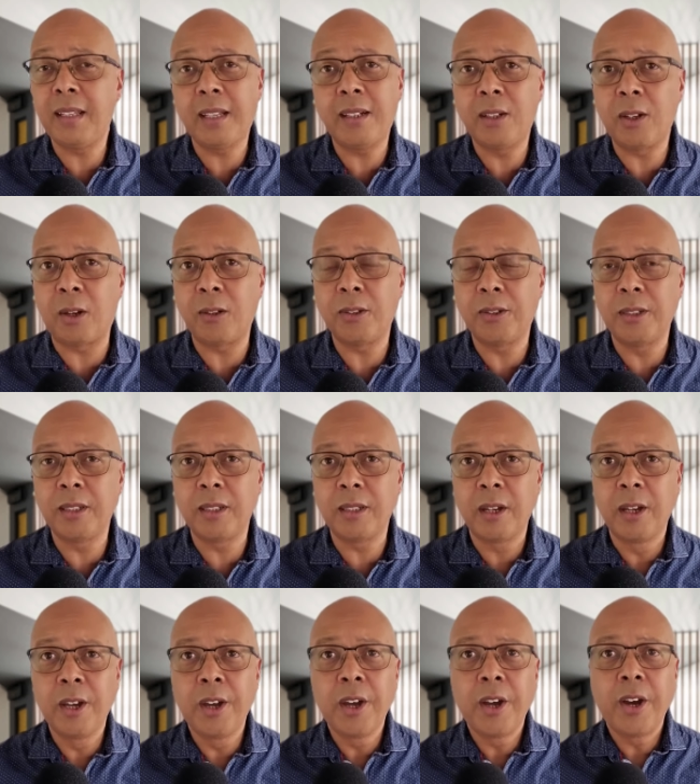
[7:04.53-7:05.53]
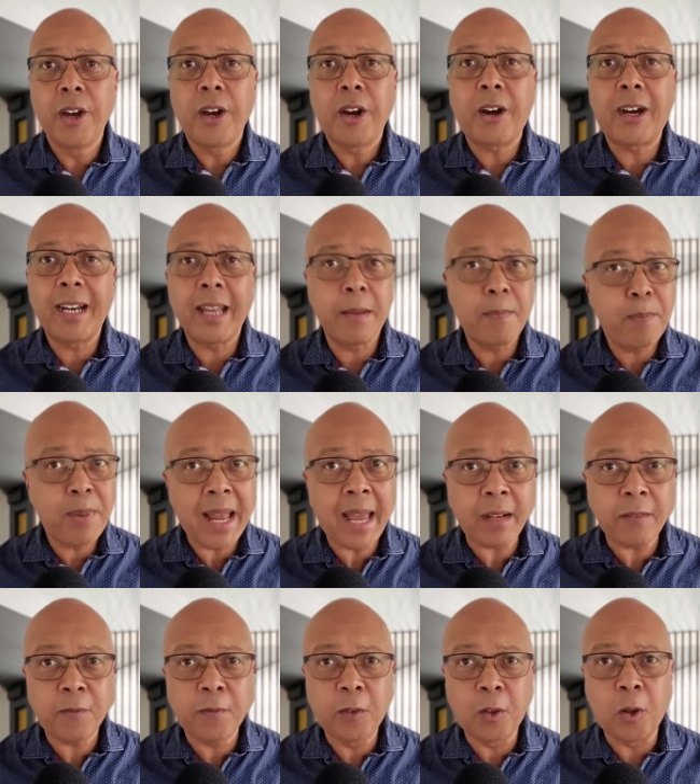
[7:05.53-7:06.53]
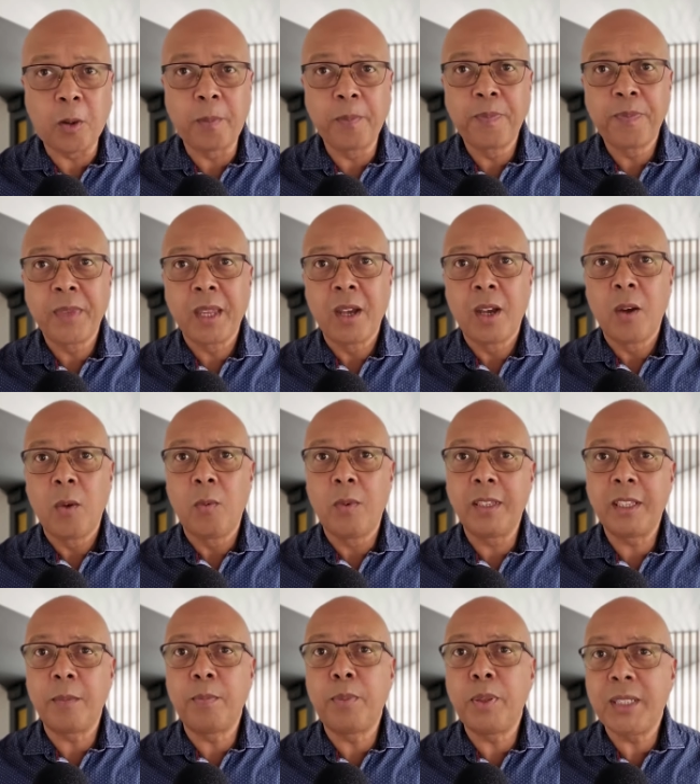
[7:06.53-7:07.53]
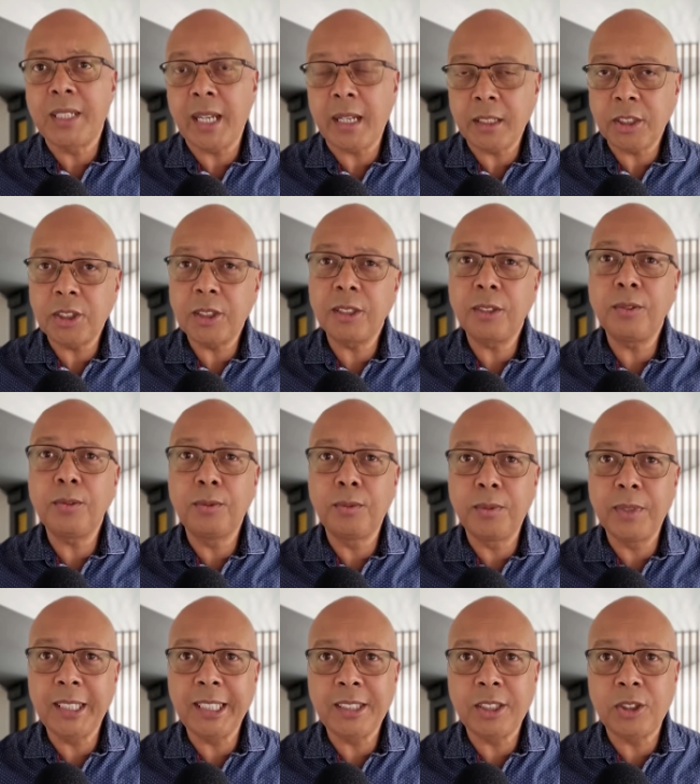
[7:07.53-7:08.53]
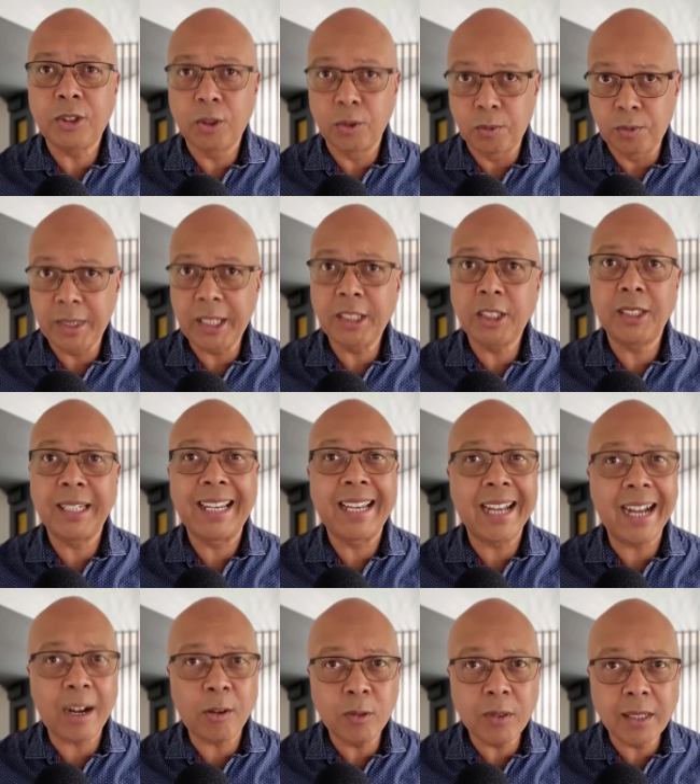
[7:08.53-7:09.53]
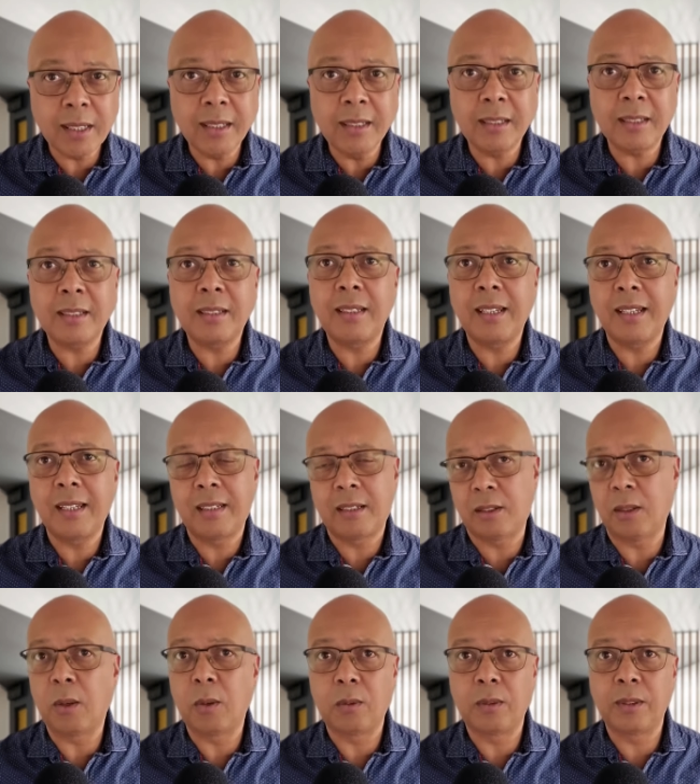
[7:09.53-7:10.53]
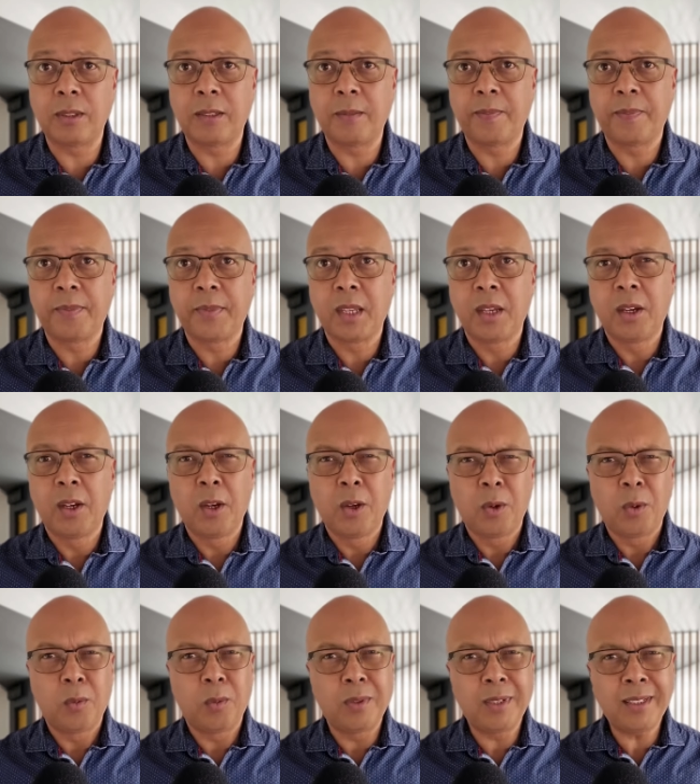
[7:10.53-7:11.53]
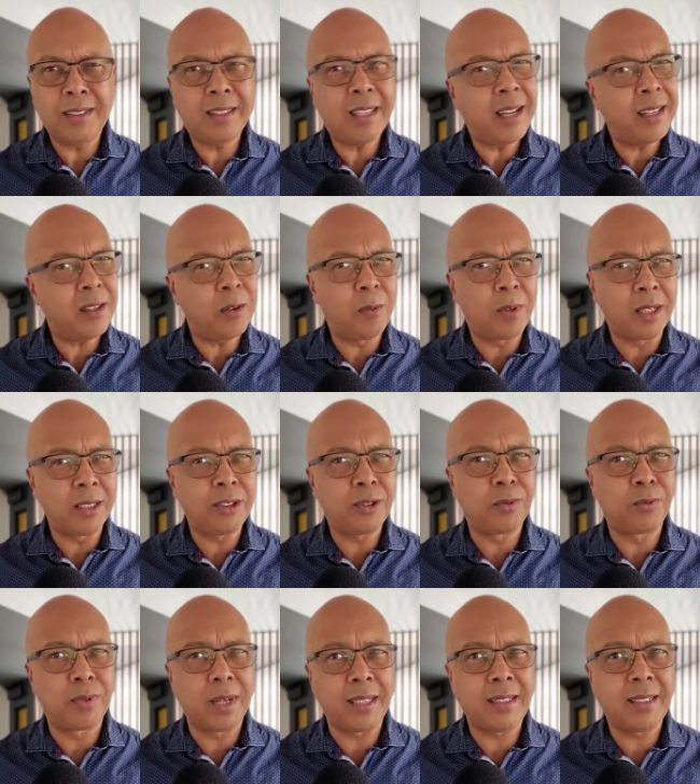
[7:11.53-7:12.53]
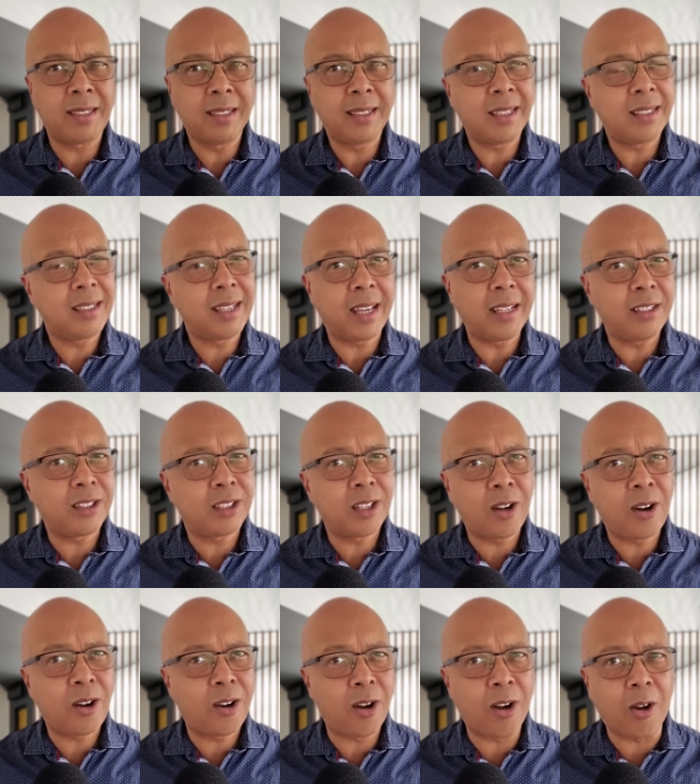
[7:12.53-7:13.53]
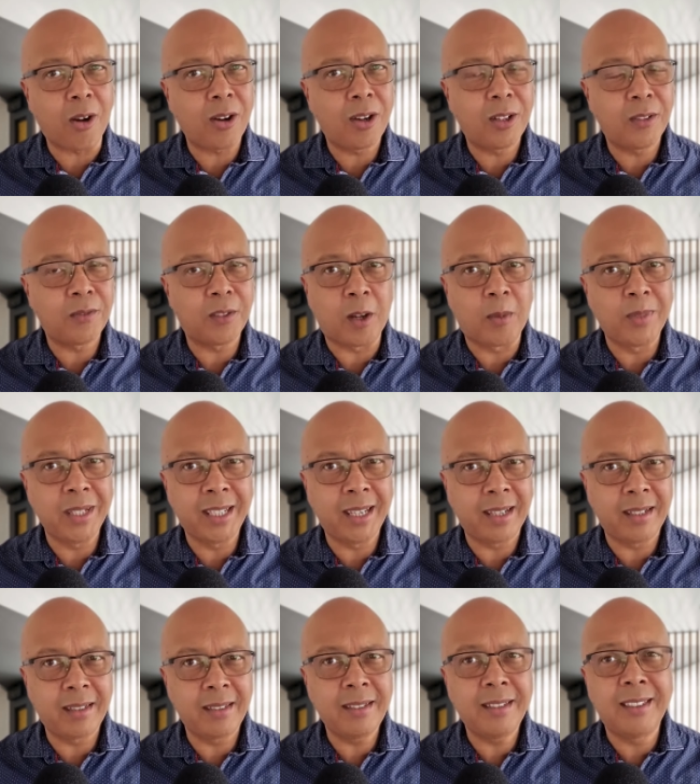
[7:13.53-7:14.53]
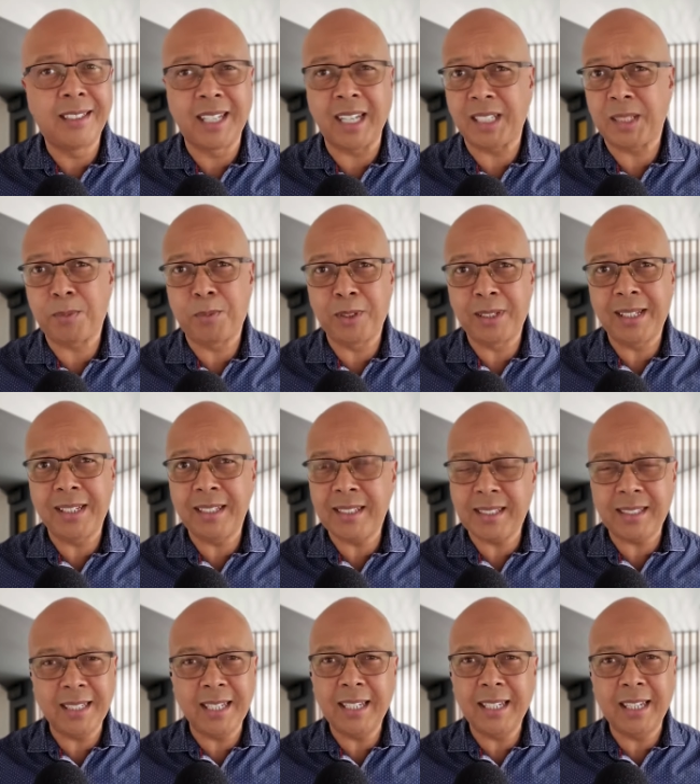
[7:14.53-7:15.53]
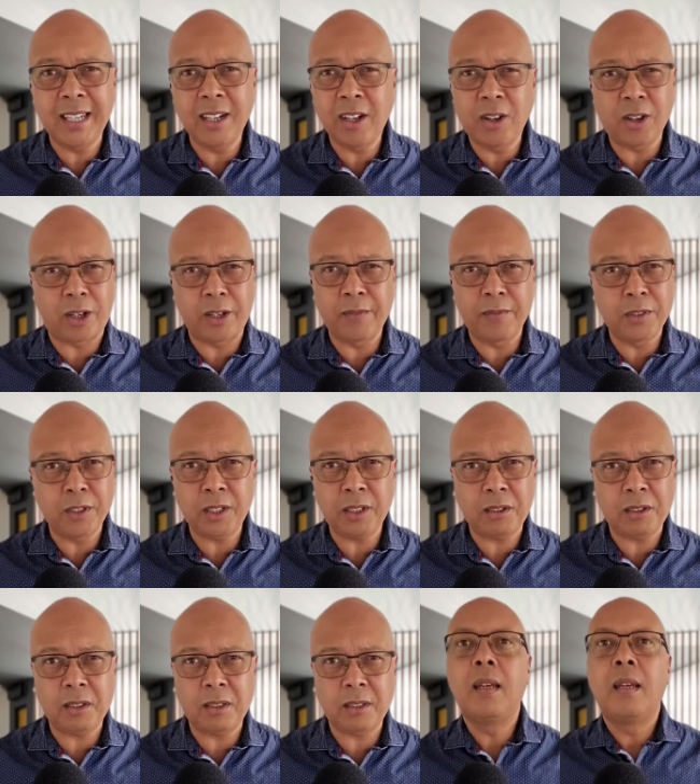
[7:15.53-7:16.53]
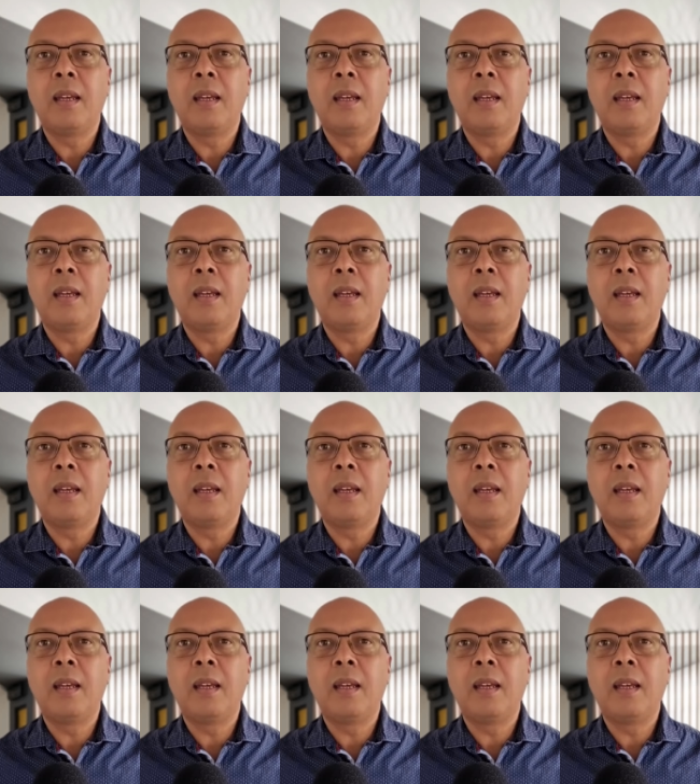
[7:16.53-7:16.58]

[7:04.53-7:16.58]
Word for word: doctrines on a platform with the potential reach to reach countless souls. Weren't they the ones racing against the clock of Armageddon, desperately seeking converts?